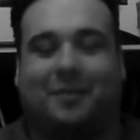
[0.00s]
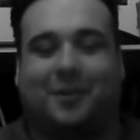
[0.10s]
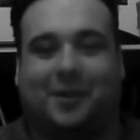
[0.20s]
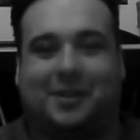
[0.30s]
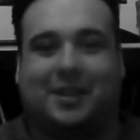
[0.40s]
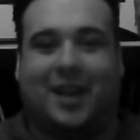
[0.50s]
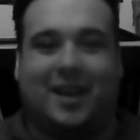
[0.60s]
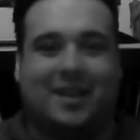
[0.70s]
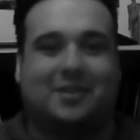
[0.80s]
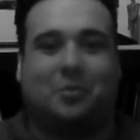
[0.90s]
I've got to
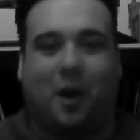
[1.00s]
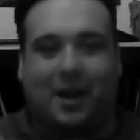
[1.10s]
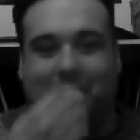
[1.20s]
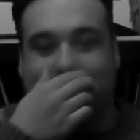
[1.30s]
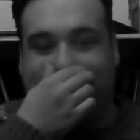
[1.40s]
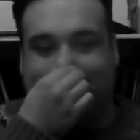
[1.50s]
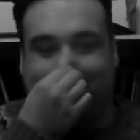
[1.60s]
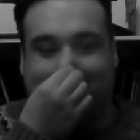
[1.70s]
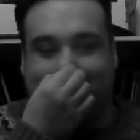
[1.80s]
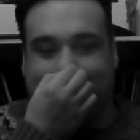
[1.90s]
say, and it's quite a good ending